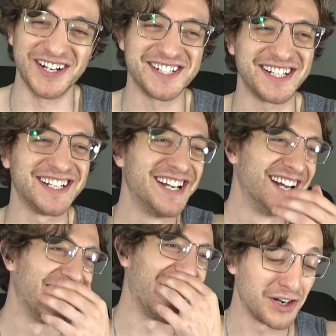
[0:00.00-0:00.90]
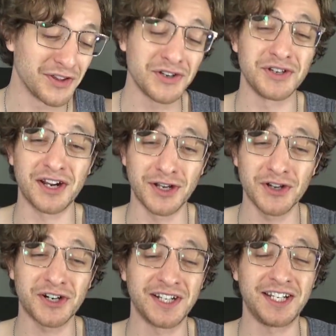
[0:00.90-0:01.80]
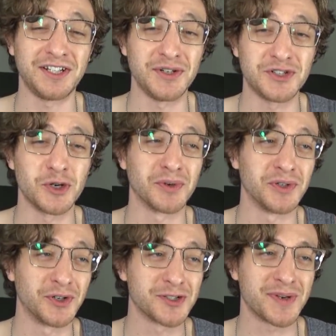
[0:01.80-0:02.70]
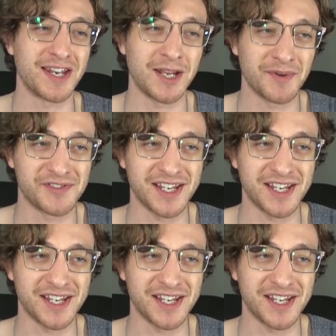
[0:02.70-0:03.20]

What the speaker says: cringy. Another Canadian YouTuber who goes by the name of